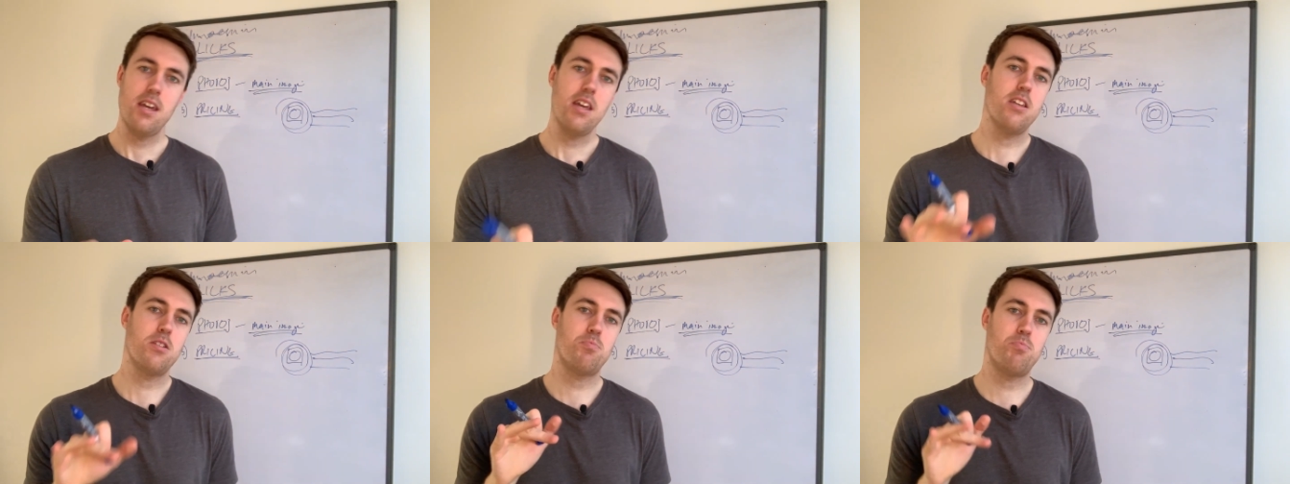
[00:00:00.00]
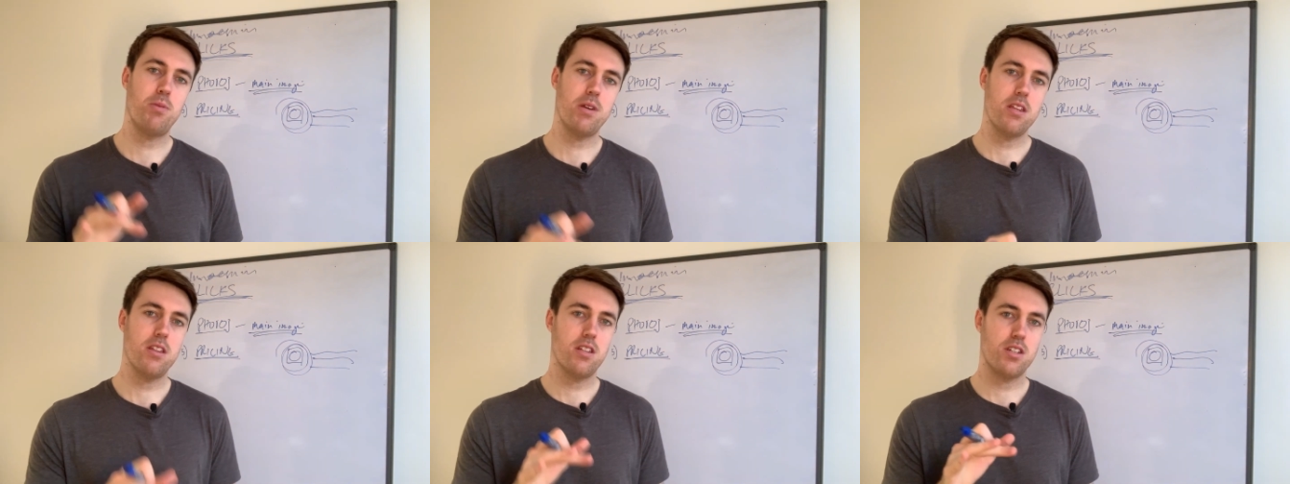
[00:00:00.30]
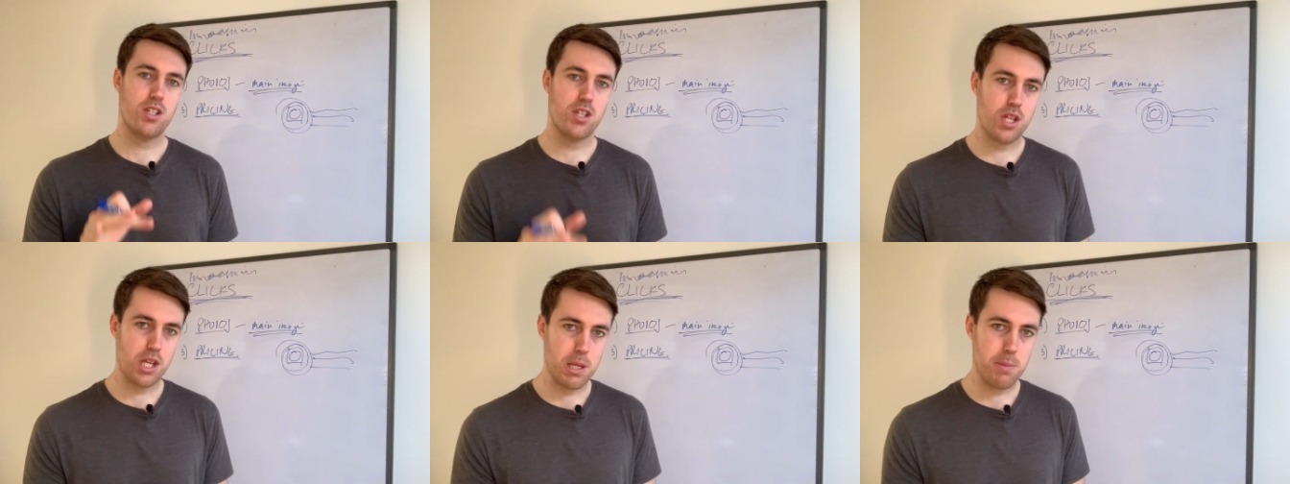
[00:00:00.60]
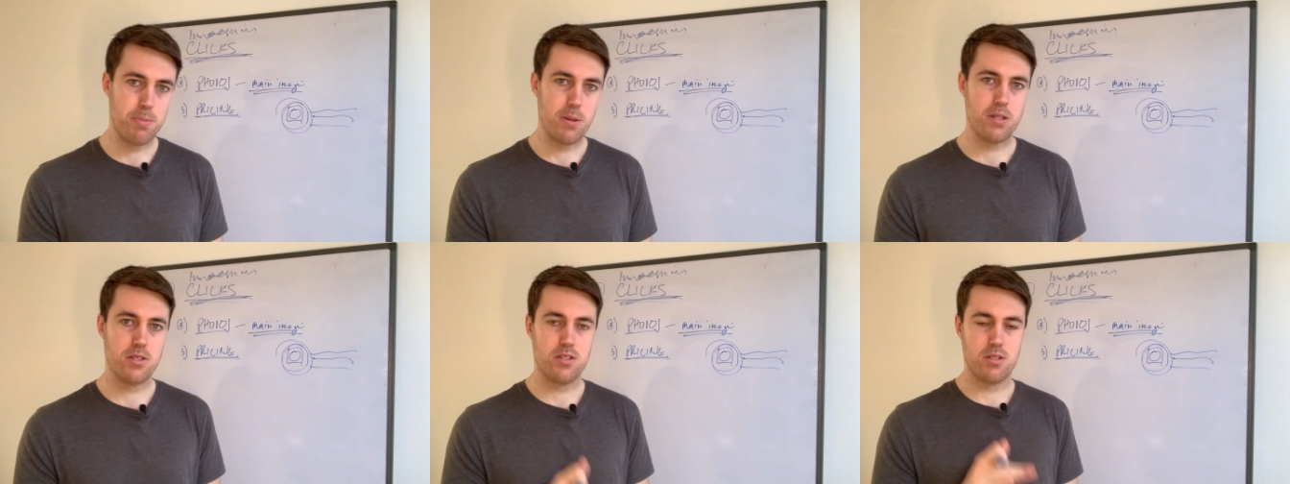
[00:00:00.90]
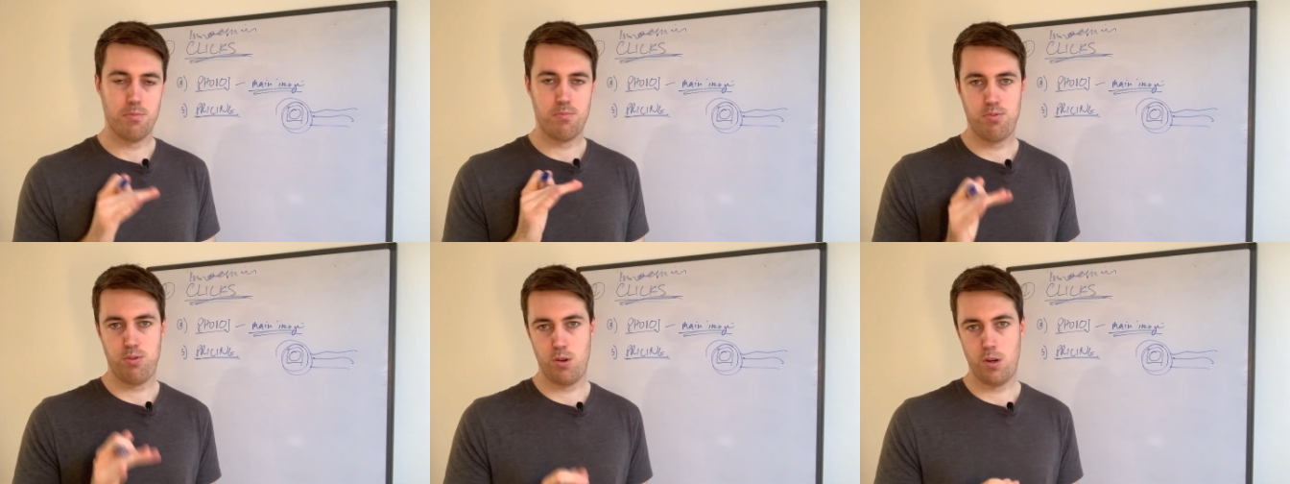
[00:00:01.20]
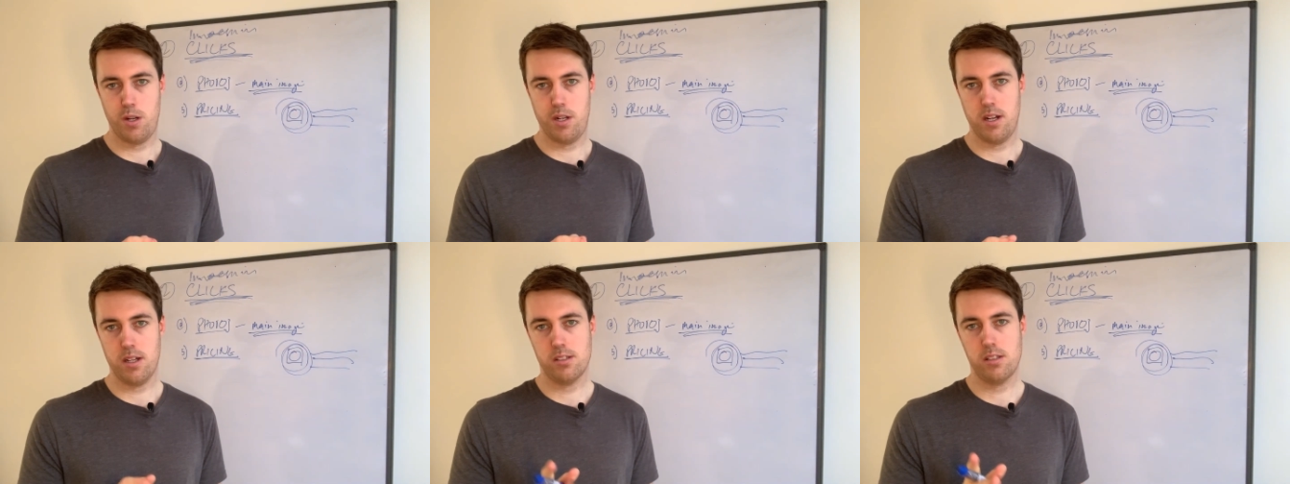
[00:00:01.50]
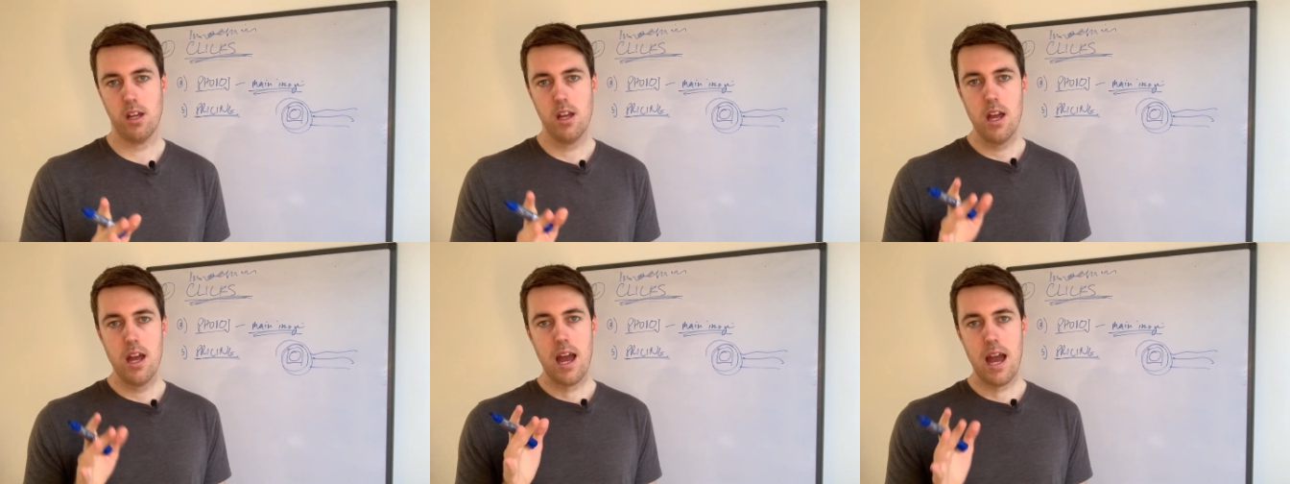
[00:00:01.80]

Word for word: is be the cheapest product